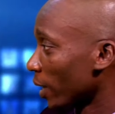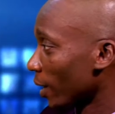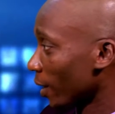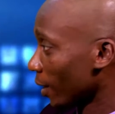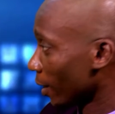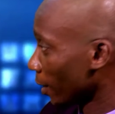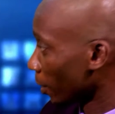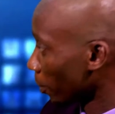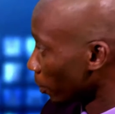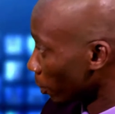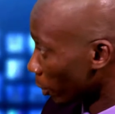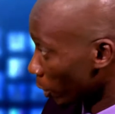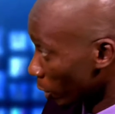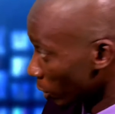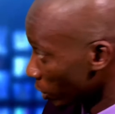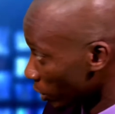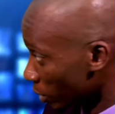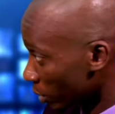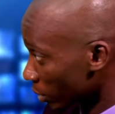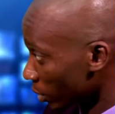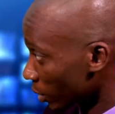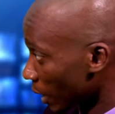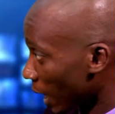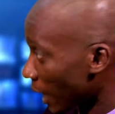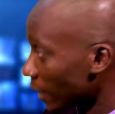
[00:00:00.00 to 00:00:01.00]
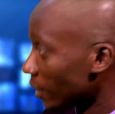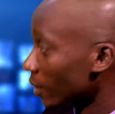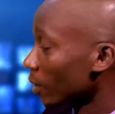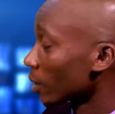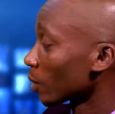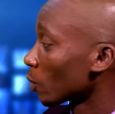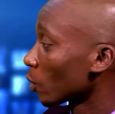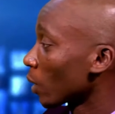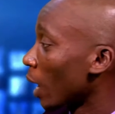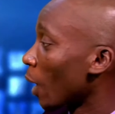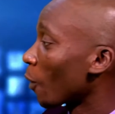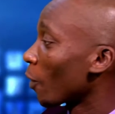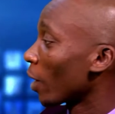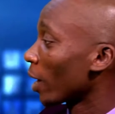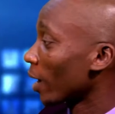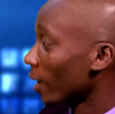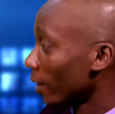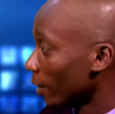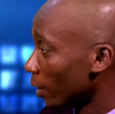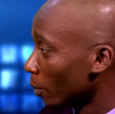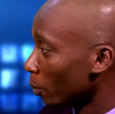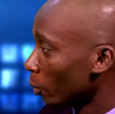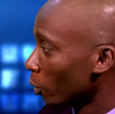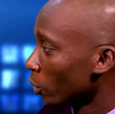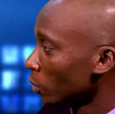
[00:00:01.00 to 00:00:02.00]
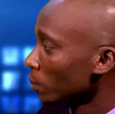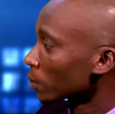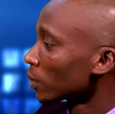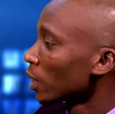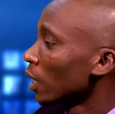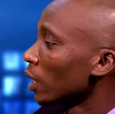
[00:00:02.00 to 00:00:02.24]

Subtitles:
head the post, as in our head the post.